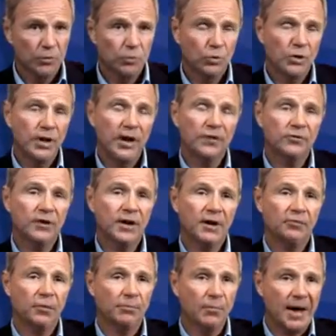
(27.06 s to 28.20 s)
we actually
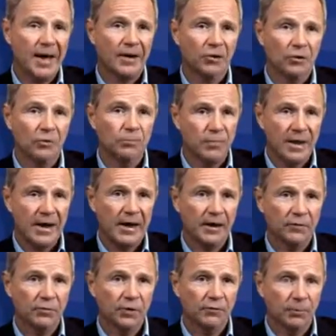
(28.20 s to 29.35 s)
have a model
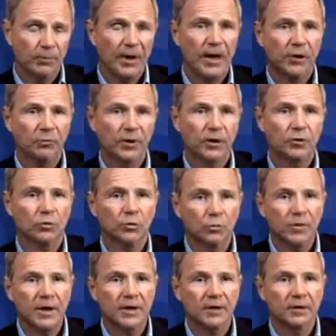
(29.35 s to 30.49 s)
made. We have a model maker who will
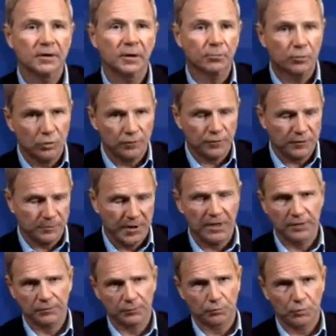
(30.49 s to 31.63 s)
make a perfect
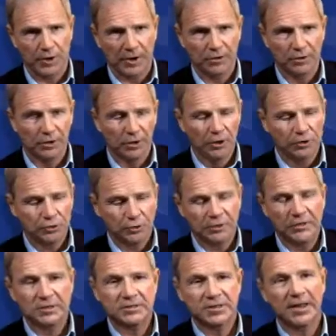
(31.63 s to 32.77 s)
model of a brain
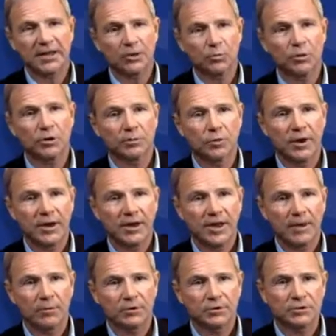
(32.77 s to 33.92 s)
showing exactly where the brain
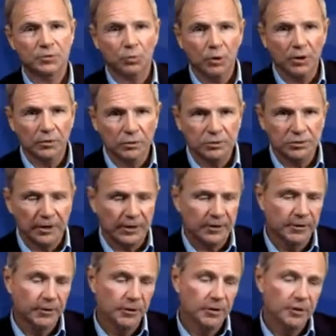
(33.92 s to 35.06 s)
damage is and what it looks like,
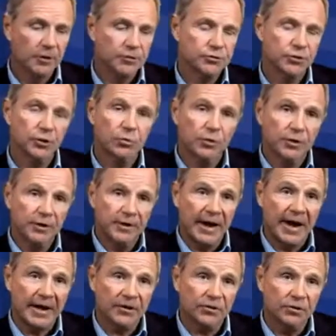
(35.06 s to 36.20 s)
so that when the
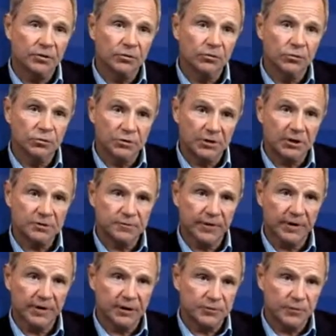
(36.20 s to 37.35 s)
doctor who's
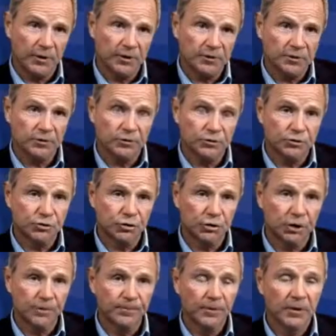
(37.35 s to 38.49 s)
testifying explains it to the
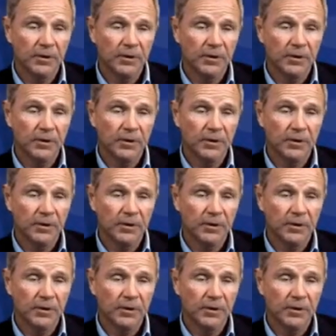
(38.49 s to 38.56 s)
jury,